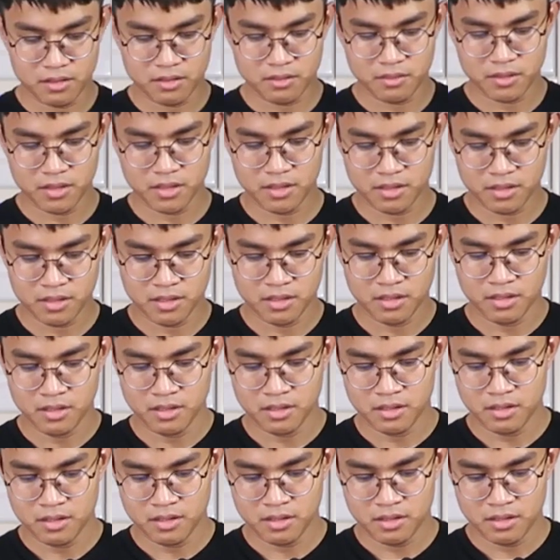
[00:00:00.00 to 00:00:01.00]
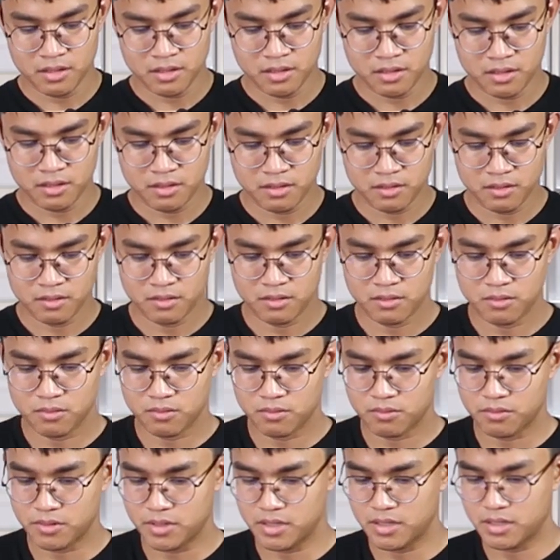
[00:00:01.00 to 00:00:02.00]
this one.
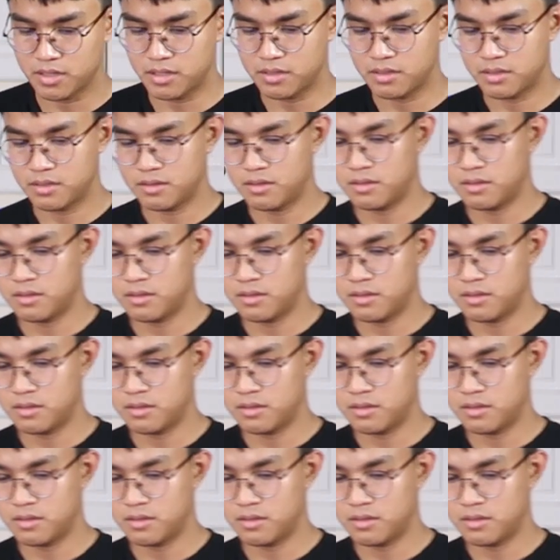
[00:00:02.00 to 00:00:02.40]
Oh yes,